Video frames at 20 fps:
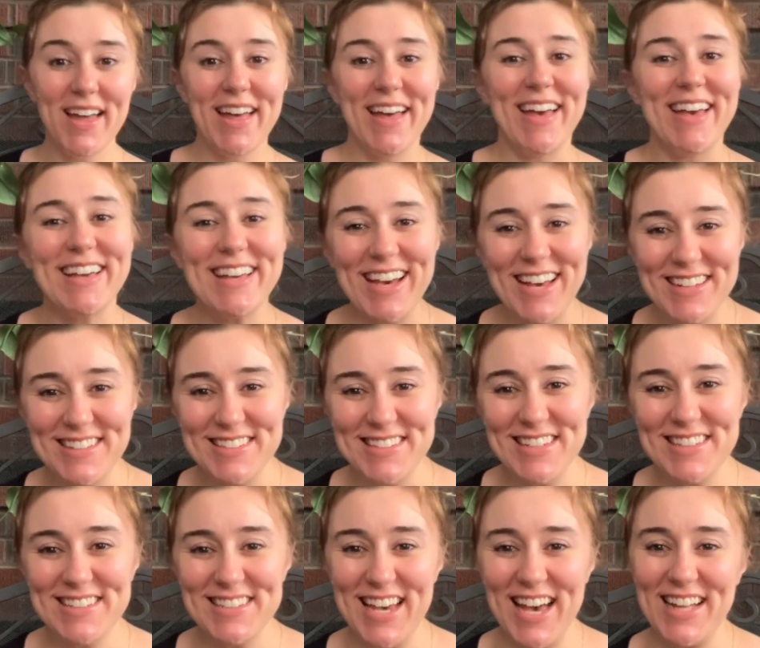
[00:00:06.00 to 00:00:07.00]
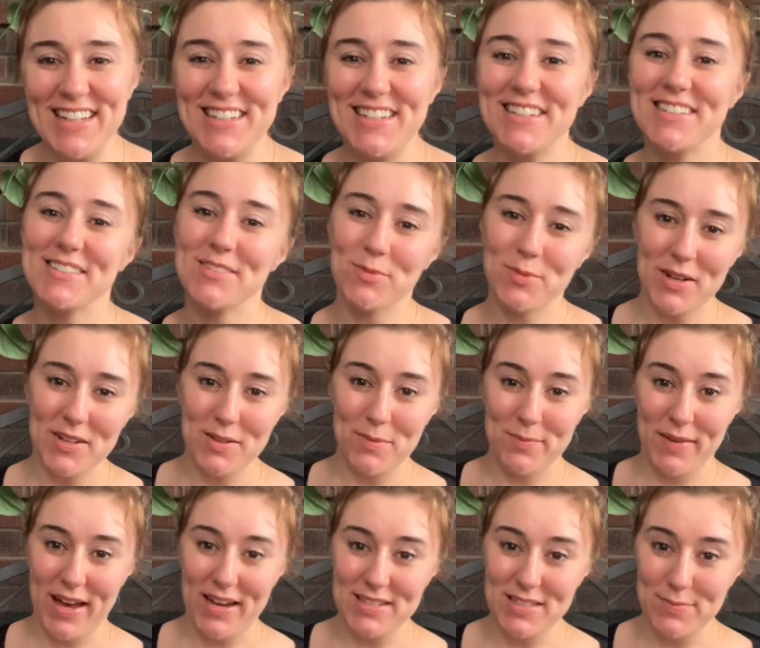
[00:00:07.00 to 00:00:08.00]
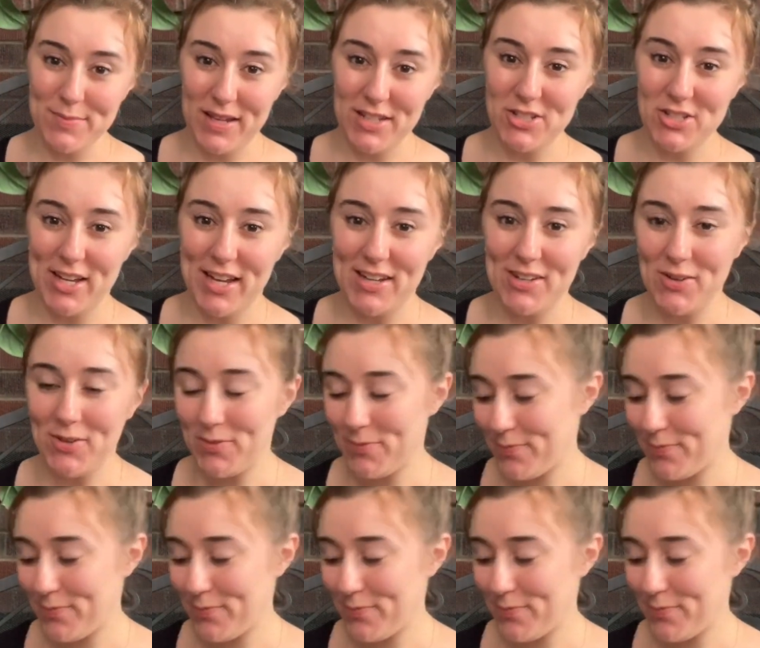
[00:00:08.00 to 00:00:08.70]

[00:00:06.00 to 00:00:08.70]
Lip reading: Hey guys, it's Alex. Welcome back to my channel.